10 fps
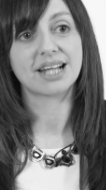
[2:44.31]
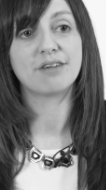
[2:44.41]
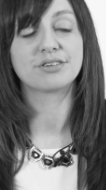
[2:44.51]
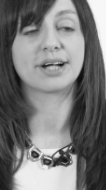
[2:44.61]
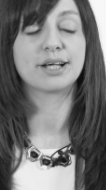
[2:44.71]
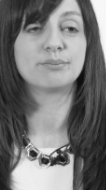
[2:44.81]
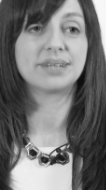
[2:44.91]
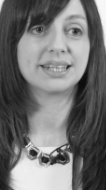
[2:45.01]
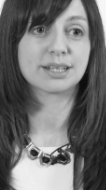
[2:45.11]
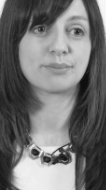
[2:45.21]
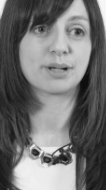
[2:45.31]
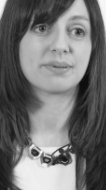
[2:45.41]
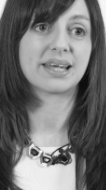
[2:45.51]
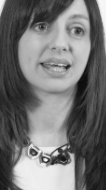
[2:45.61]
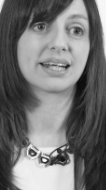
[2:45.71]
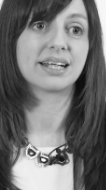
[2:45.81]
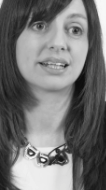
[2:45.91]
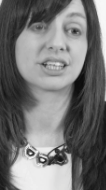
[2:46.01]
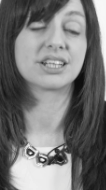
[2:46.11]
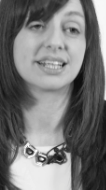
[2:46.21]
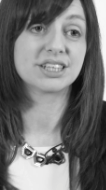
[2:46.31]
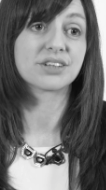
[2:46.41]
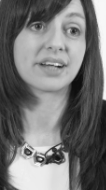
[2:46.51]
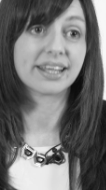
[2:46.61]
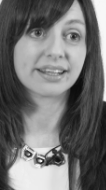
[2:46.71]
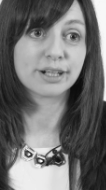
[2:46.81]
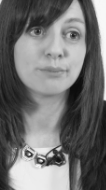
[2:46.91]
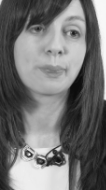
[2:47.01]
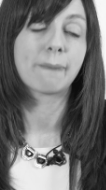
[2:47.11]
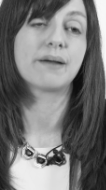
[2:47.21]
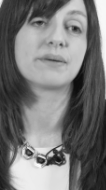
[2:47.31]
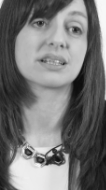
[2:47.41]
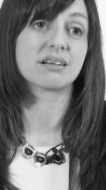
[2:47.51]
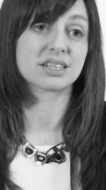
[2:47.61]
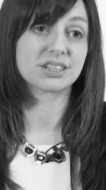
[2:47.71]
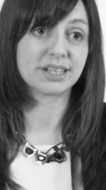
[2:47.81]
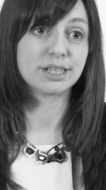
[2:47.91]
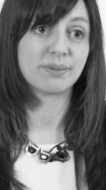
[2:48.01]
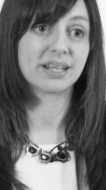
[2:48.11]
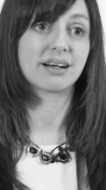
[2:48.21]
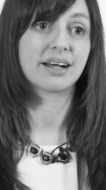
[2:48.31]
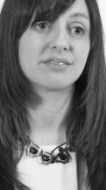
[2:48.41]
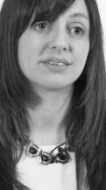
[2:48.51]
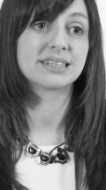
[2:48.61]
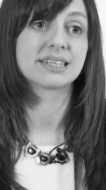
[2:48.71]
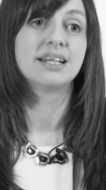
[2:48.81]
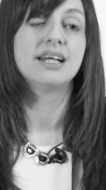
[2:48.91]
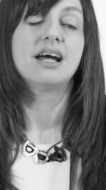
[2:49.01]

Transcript: After I completed my BA in English and History here, I went on to study to be an archivist.